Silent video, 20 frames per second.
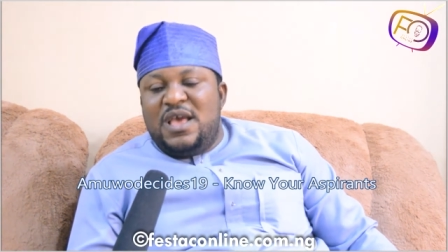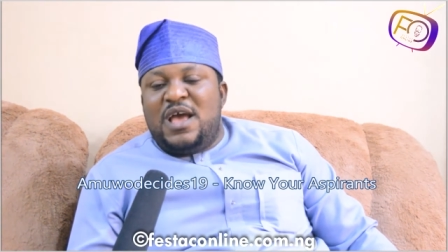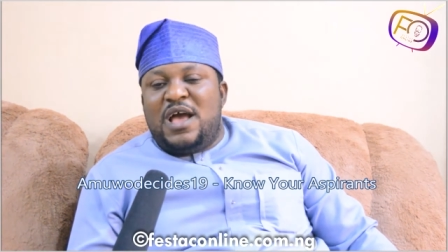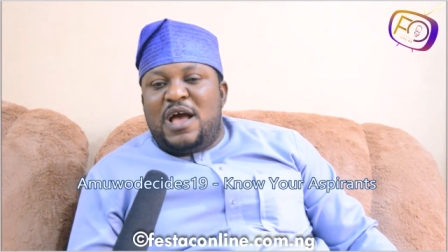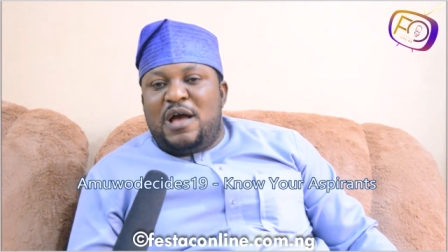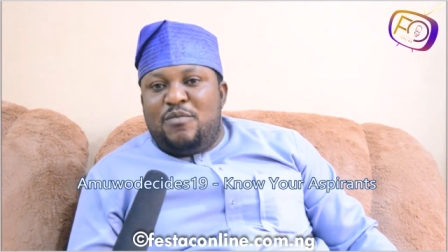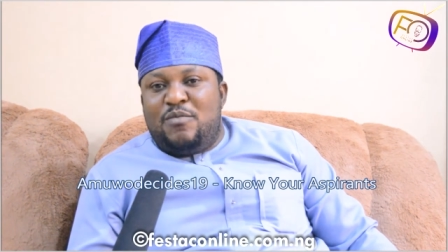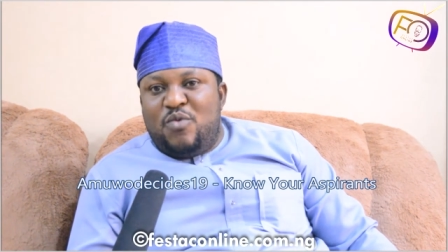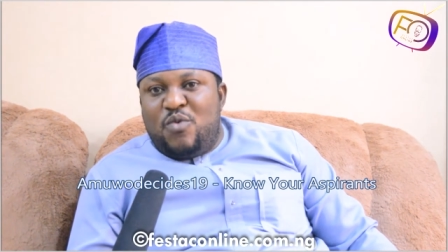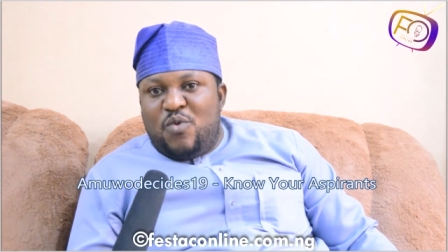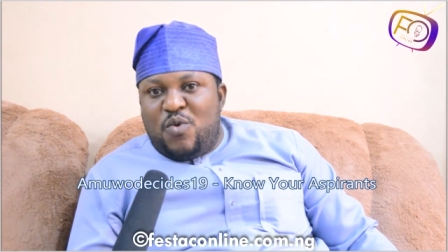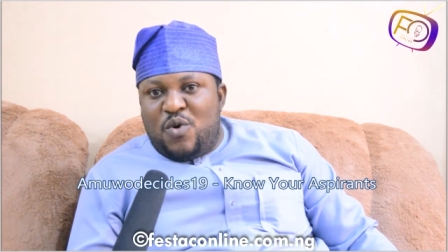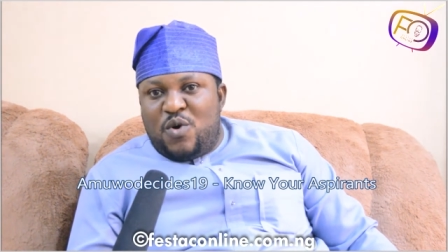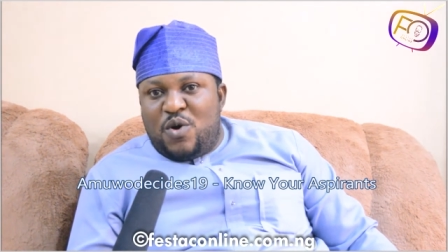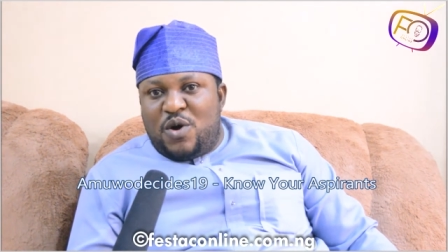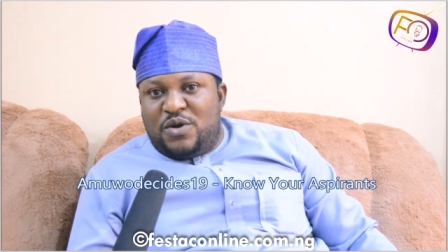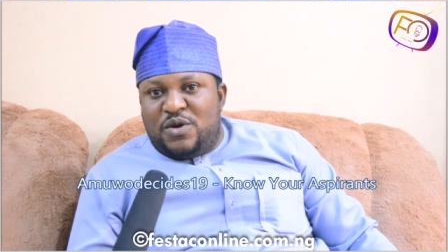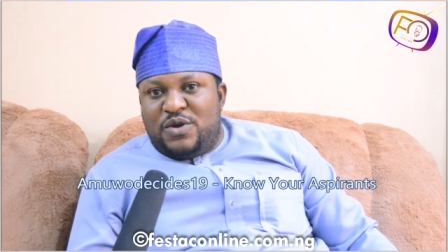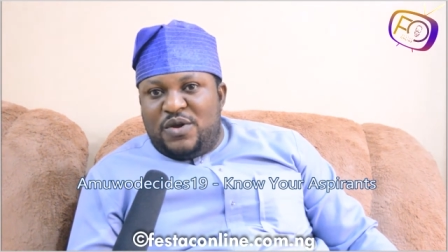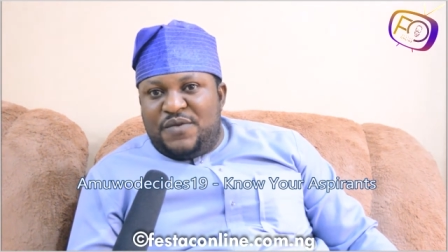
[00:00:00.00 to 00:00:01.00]

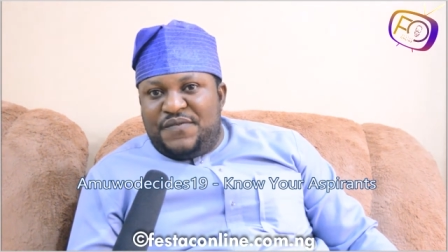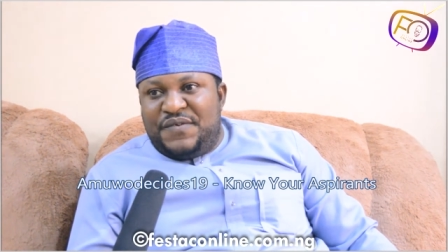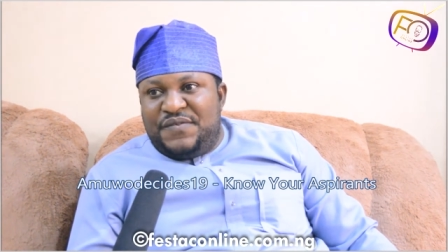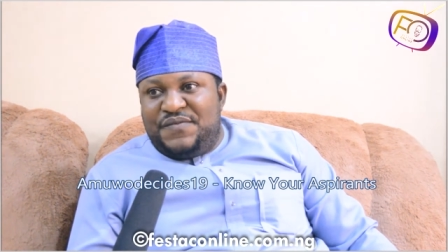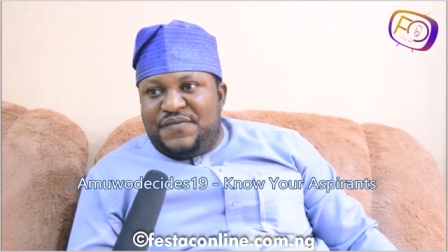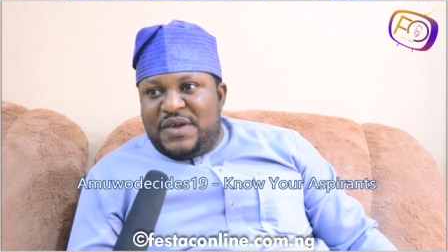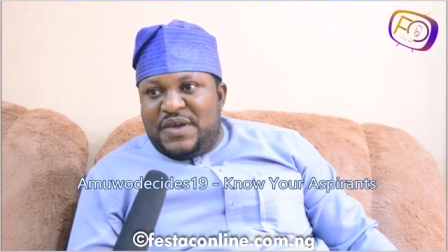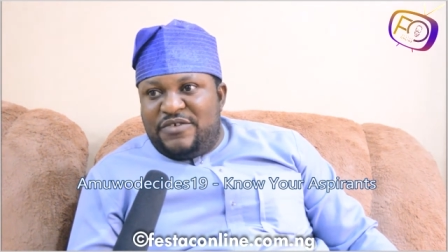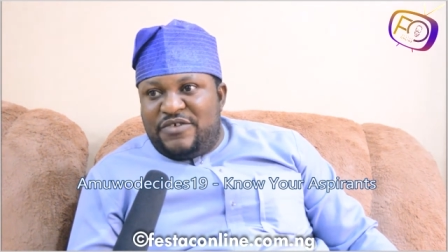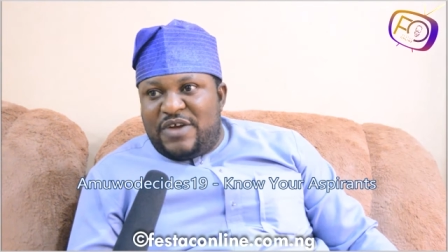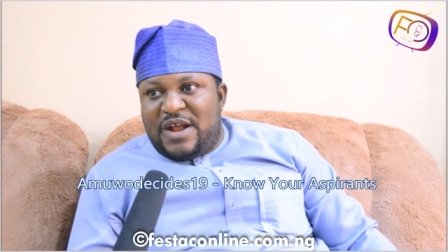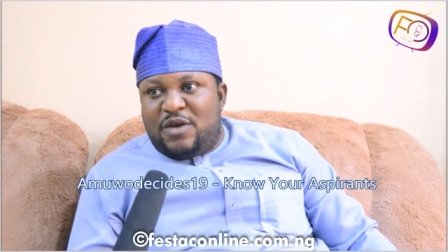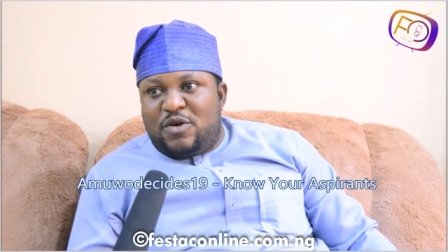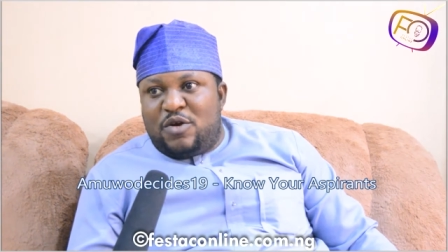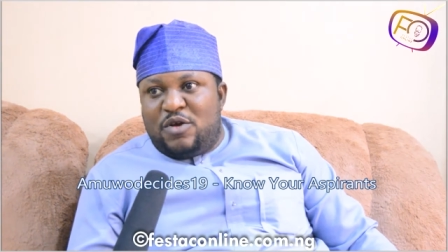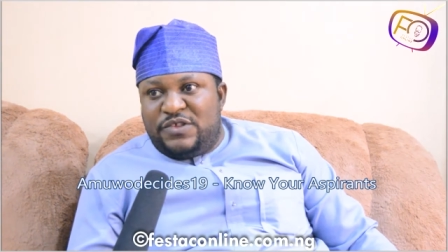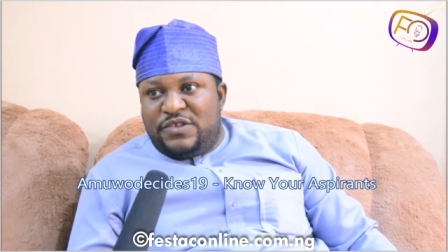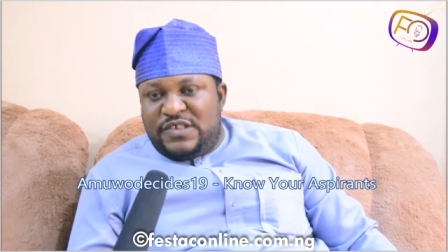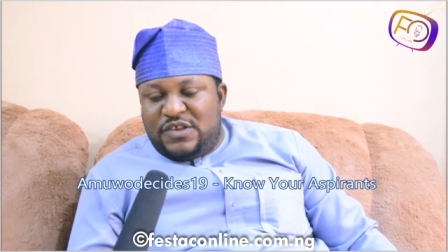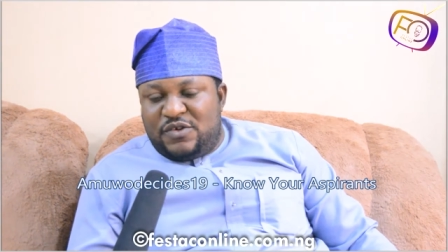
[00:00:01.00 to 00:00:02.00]
Amuwo Odofin Federal
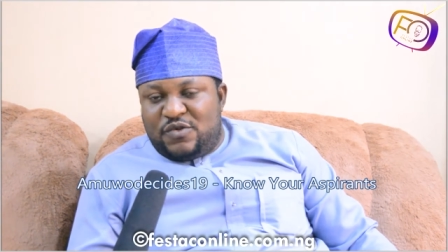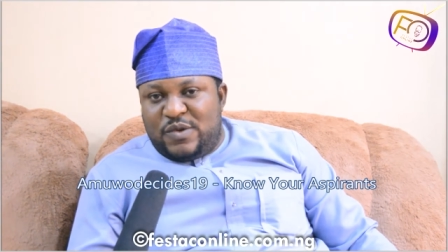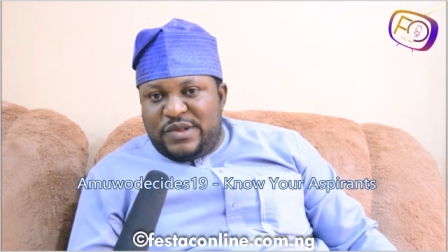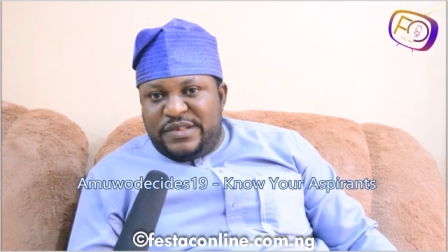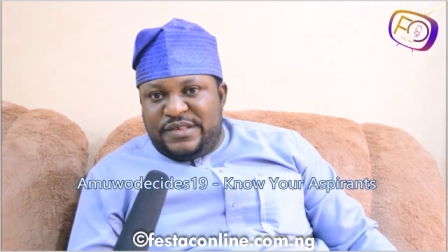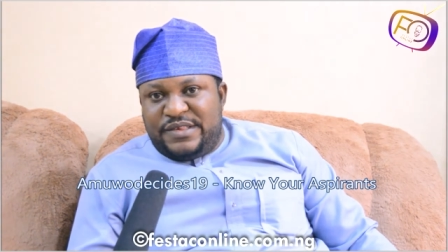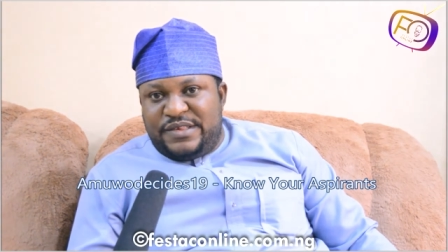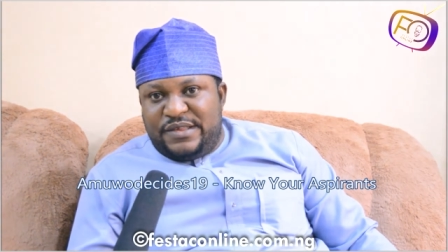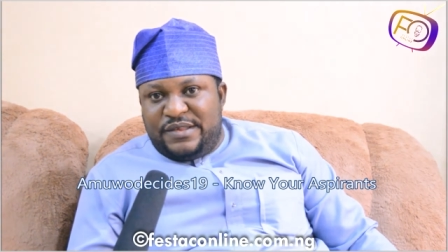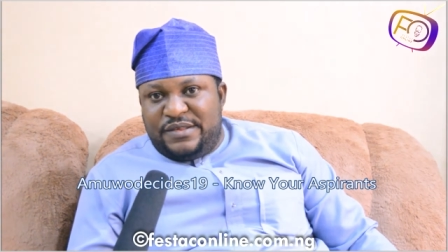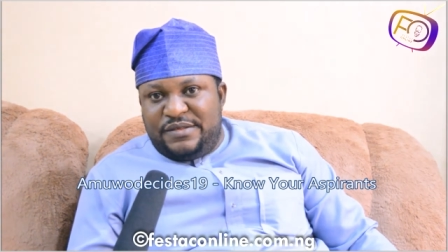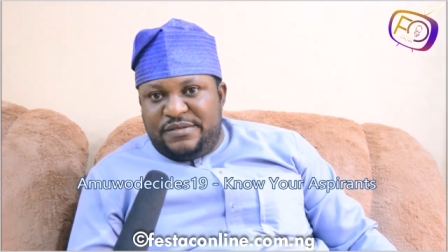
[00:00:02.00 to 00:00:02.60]
Constituency.